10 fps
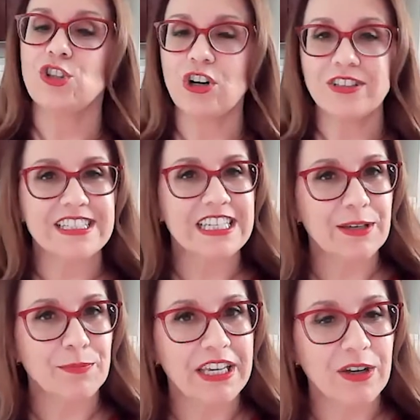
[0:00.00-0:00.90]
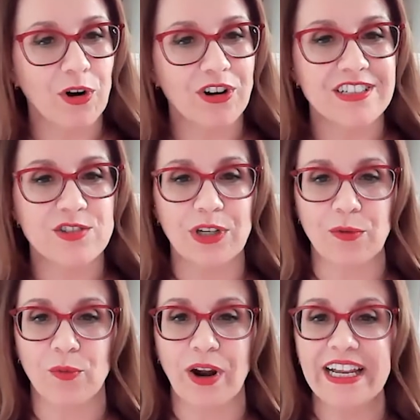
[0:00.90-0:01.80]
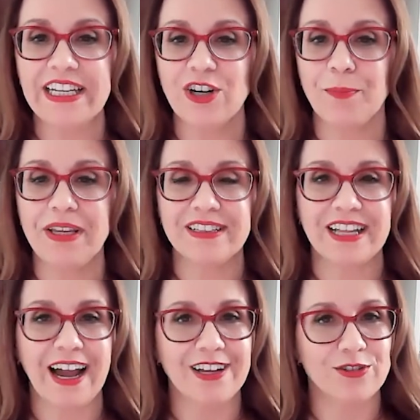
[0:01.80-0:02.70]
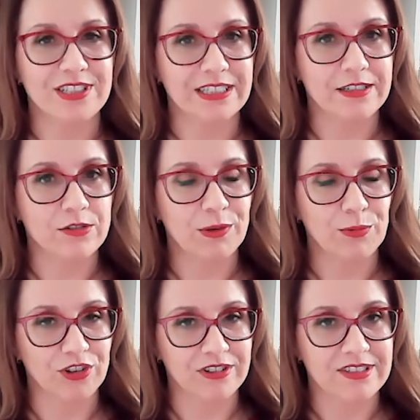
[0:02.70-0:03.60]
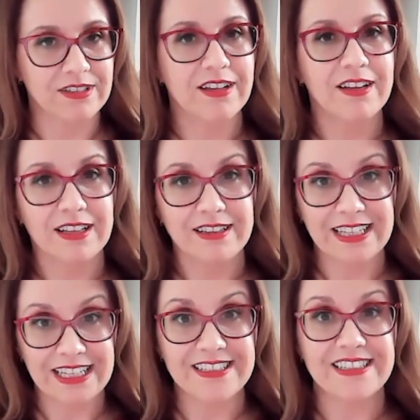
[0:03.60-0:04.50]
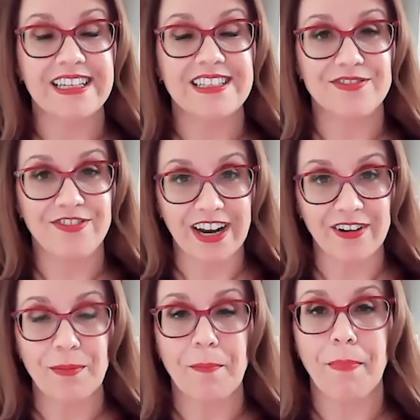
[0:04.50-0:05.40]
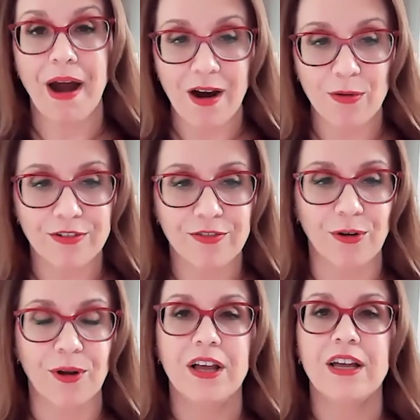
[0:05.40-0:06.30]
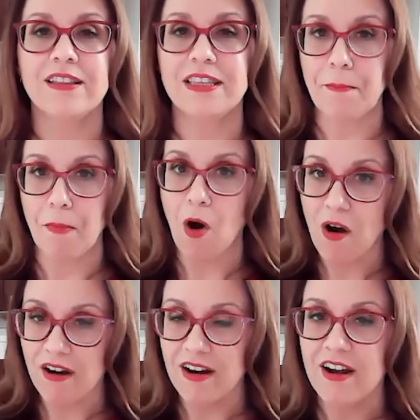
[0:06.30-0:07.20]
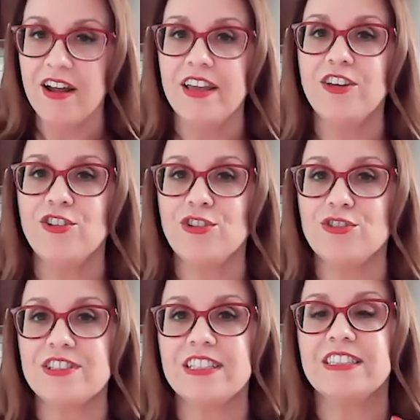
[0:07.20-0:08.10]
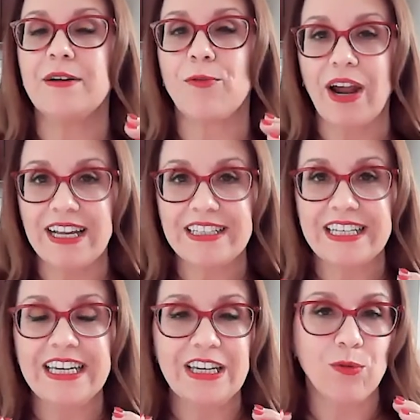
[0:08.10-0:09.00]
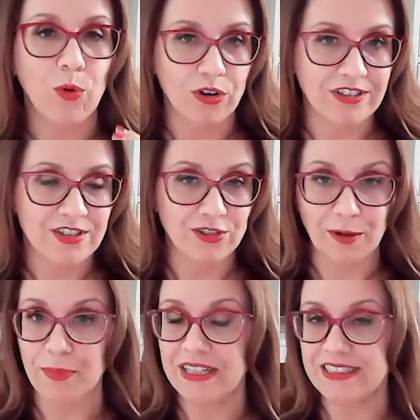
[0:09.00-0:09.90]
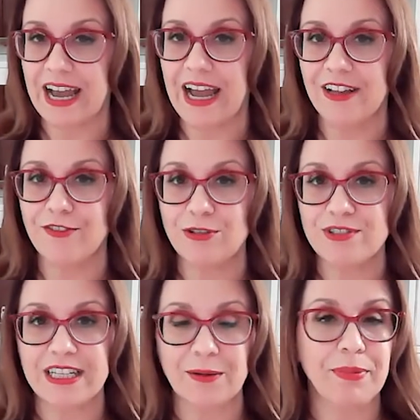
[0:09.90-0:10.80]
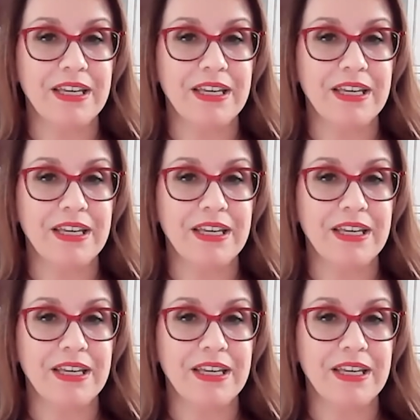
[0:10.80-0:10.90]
Don't skip keywords when writing your pin titles and descriptions. This is very powerful. The more you use the right keywords on your pin titles and